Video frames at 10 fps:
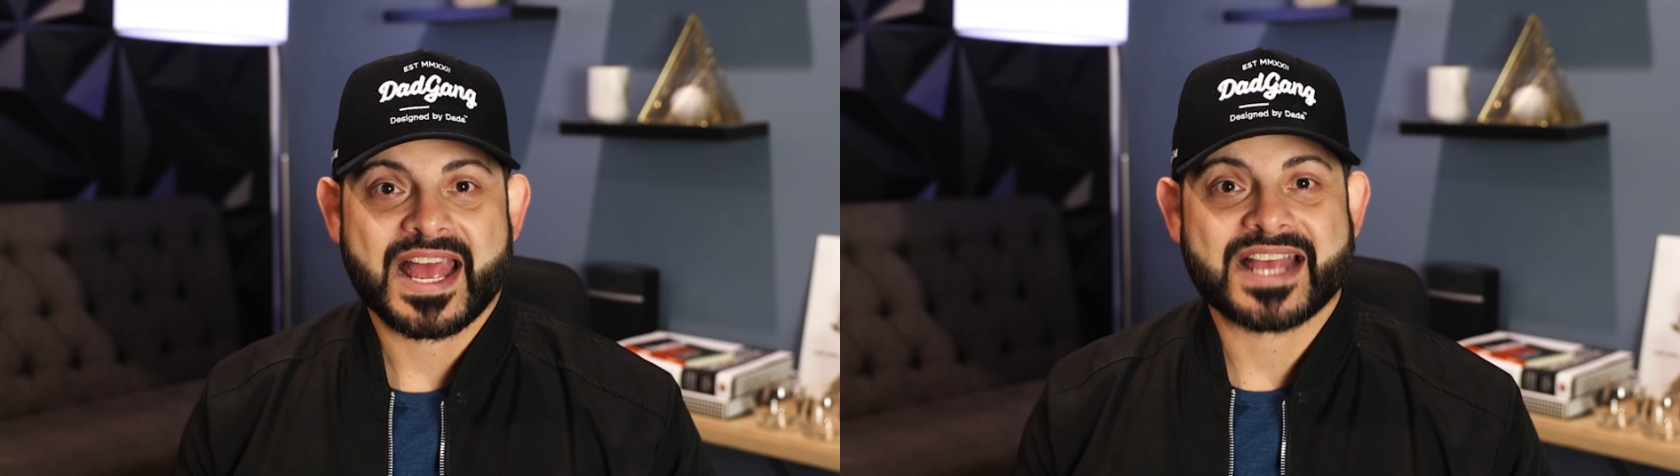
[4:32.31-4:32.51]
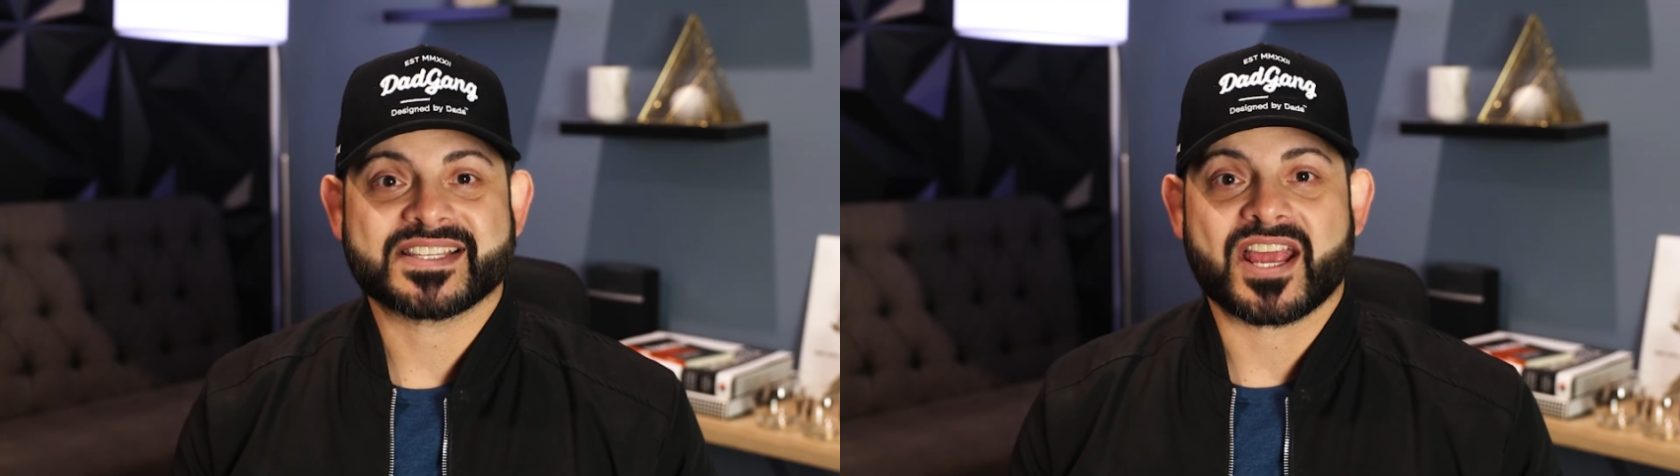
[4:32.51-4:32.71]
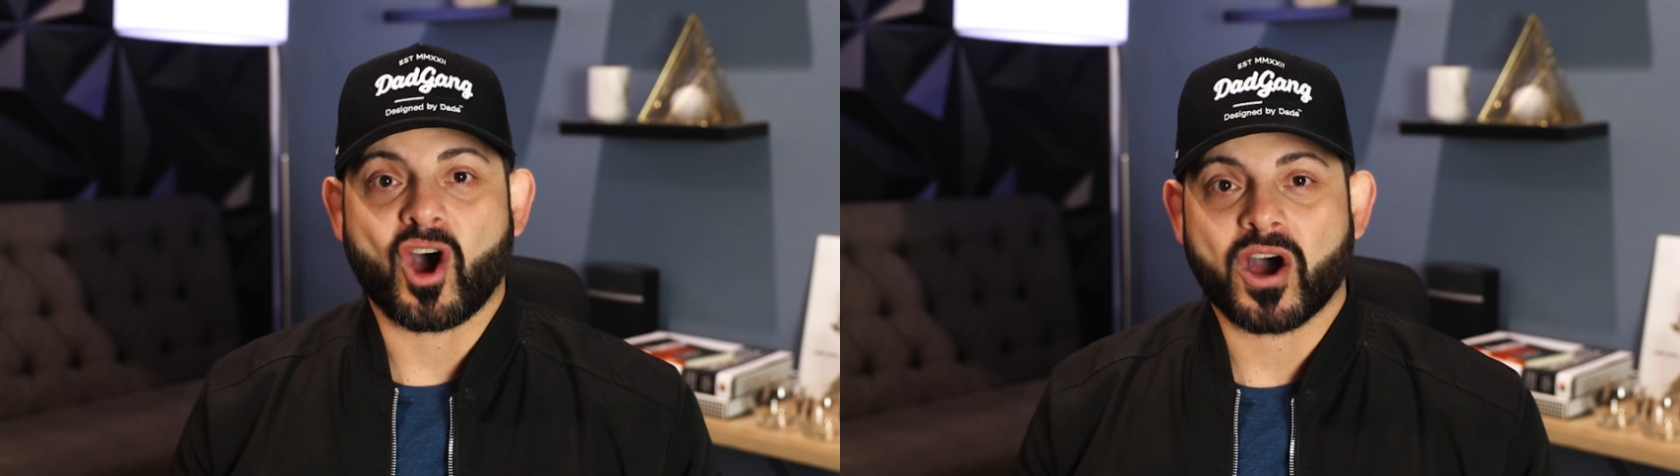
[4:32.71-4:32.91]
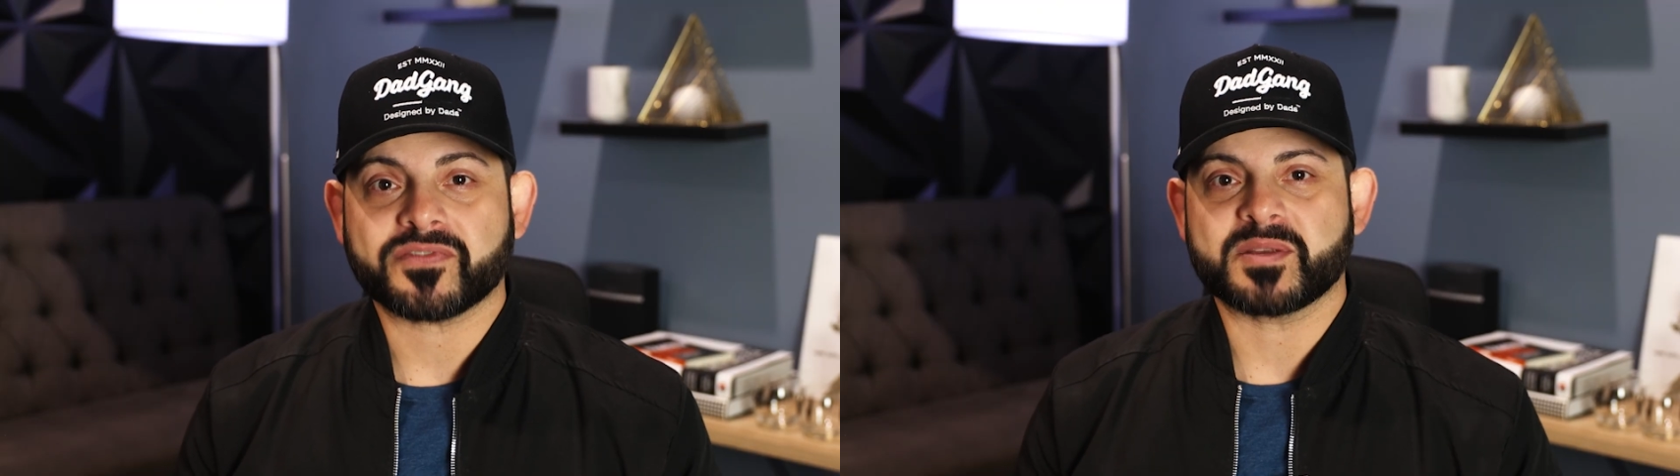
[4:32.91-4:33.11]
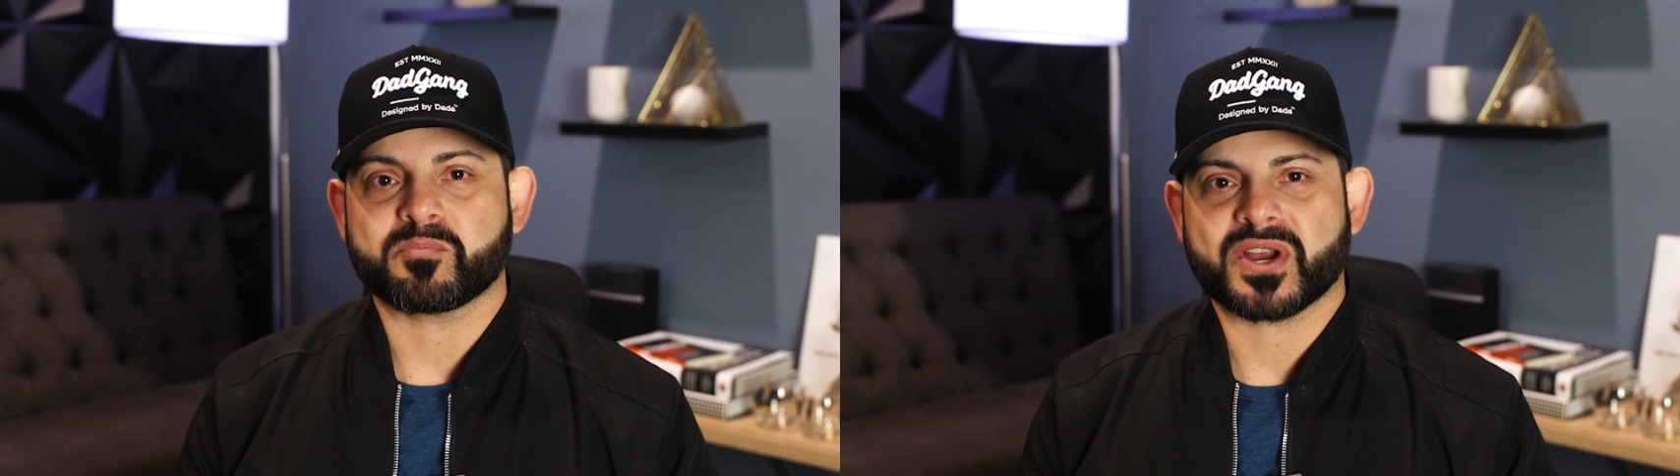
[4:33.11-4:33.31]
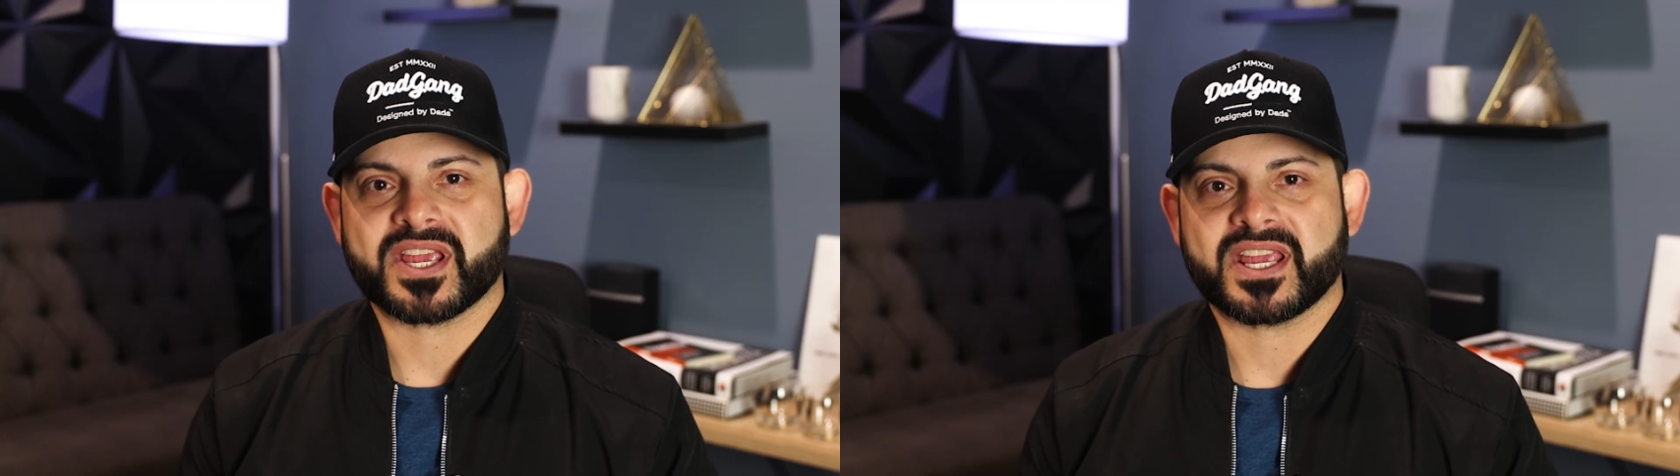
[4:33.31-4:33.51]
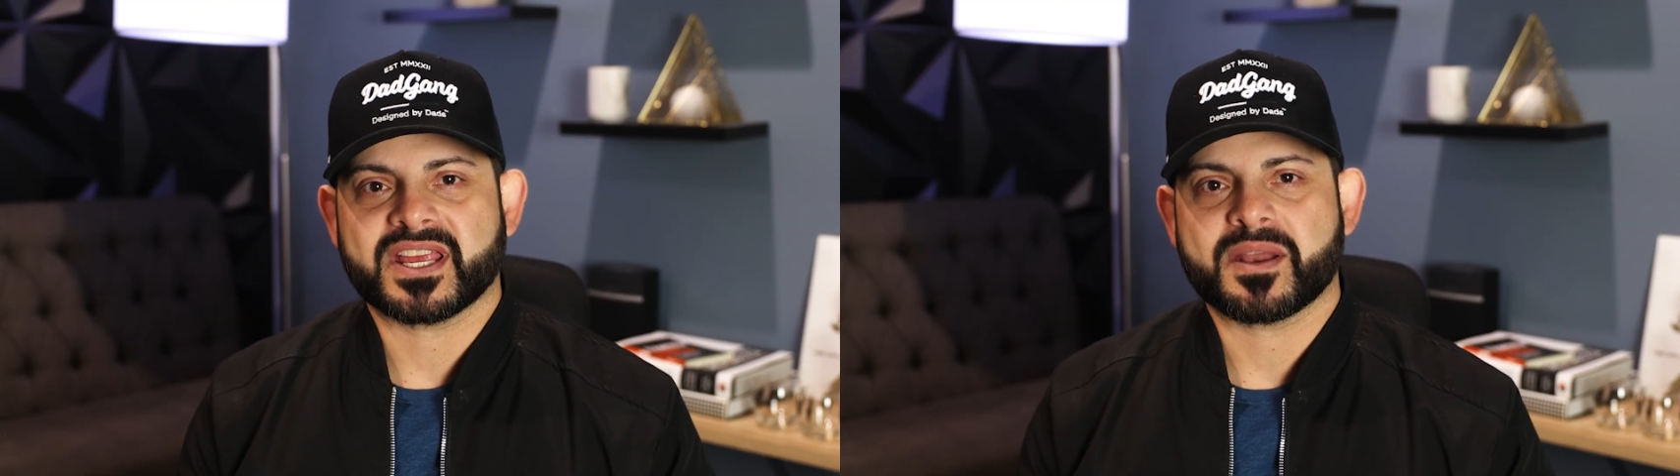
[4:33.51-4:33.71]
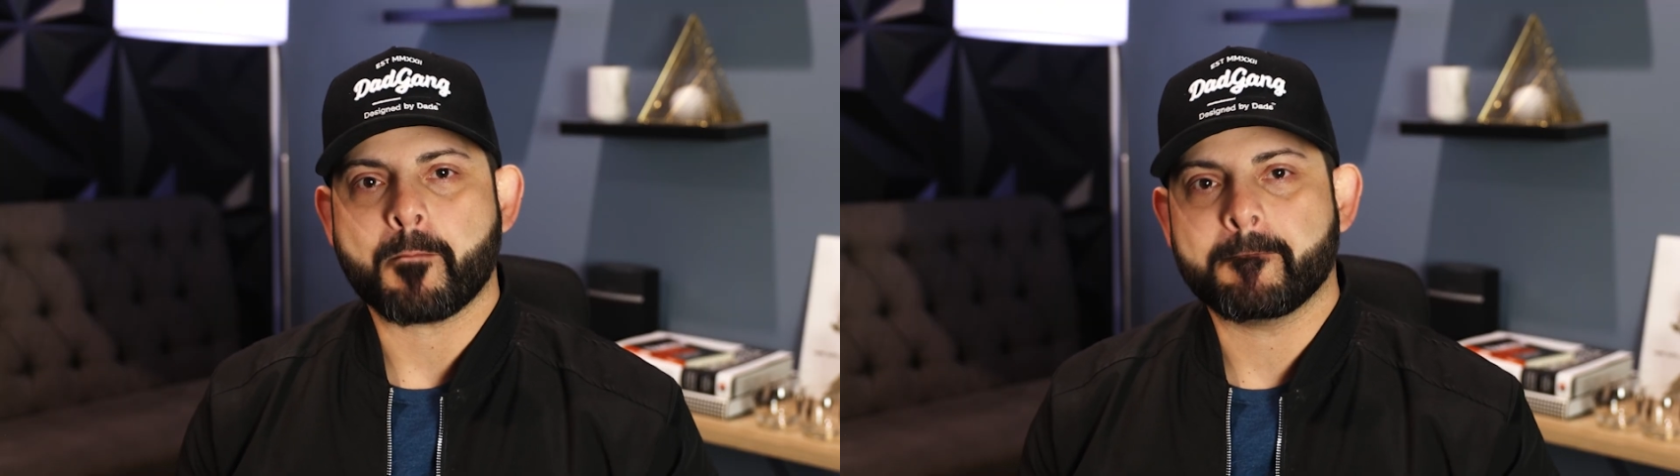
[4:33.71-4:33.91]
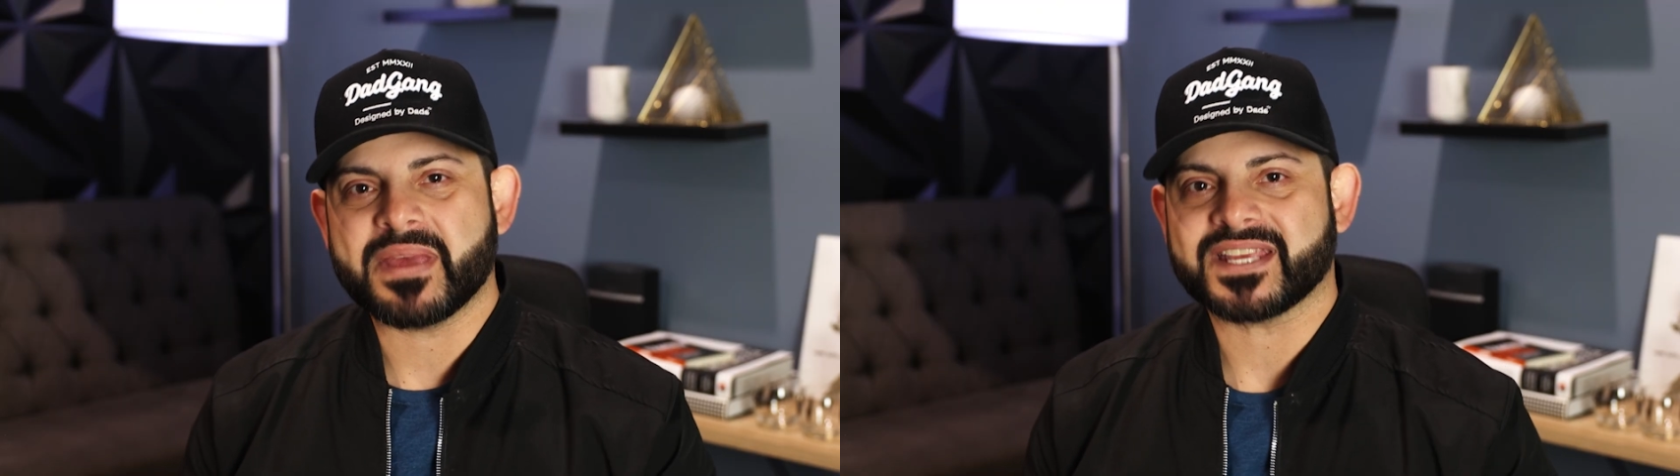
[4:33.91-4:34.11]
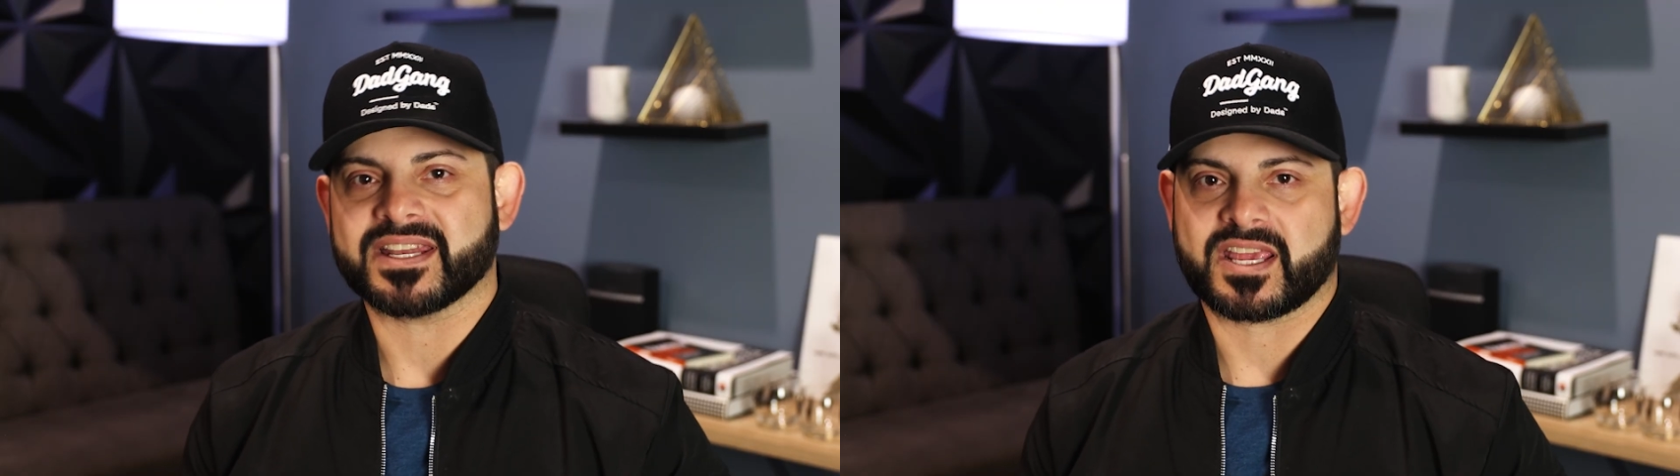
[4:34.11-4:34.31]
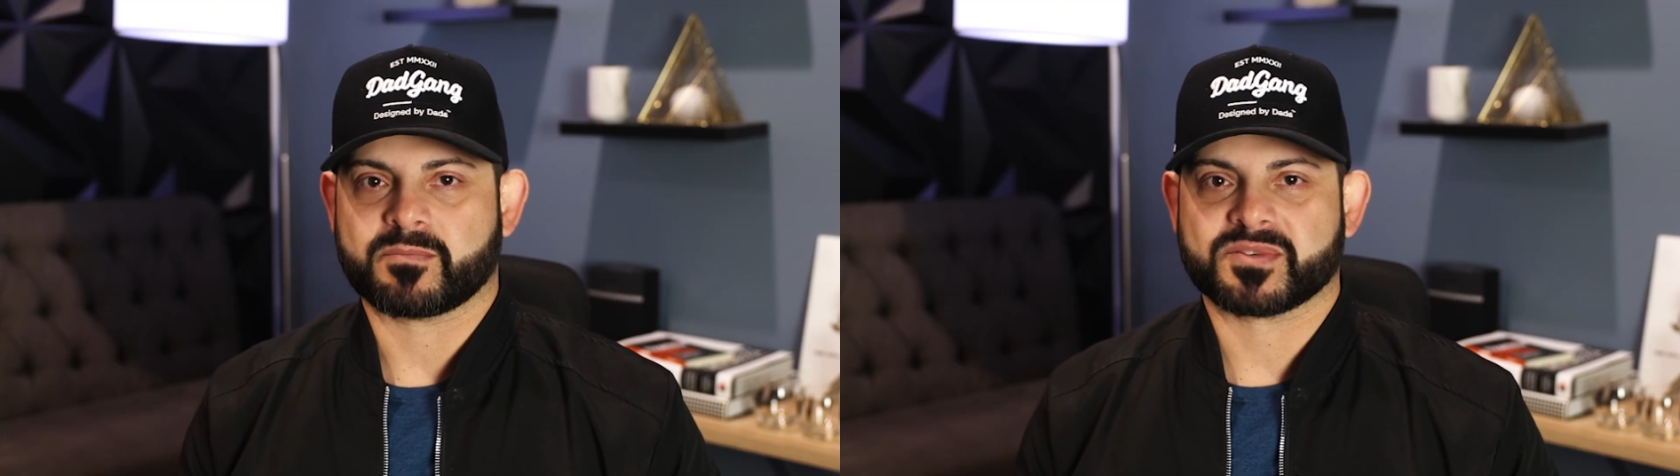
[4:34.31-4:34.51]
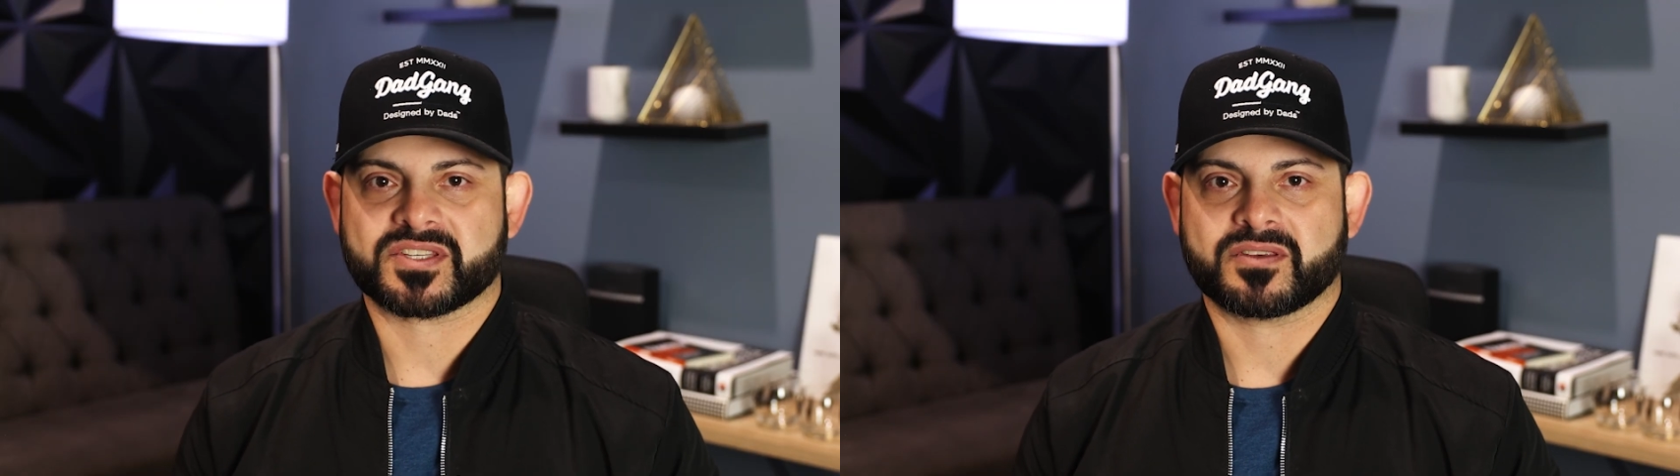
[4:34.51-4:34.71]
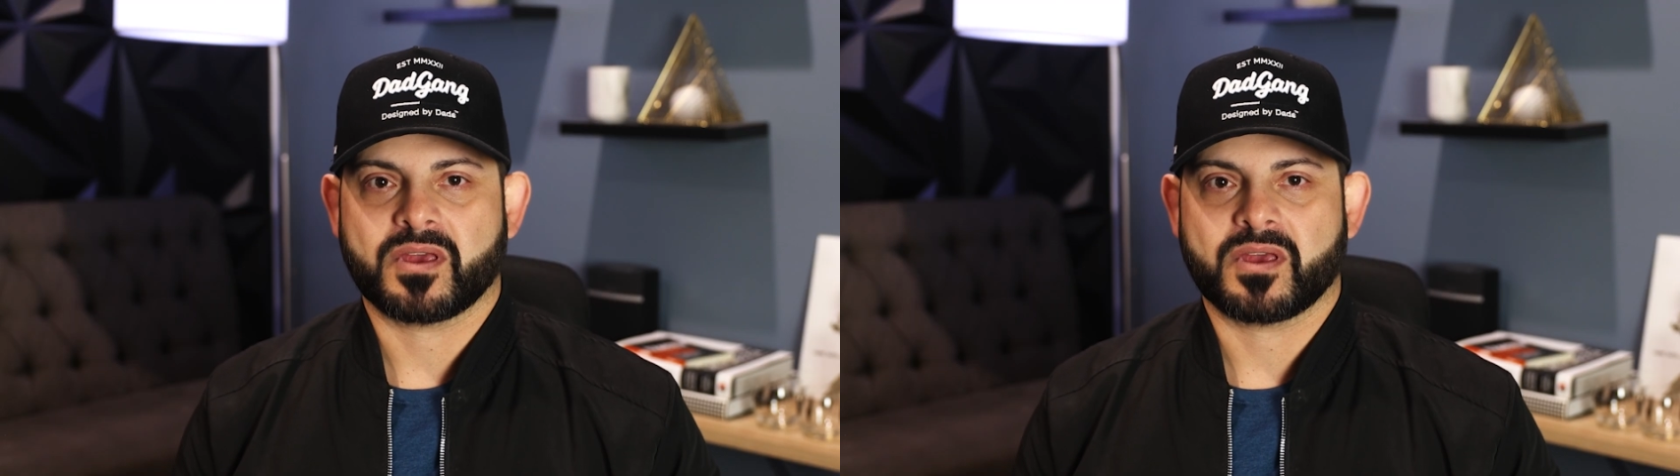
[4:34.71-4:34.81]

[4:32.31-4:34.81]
as they often bring in big names.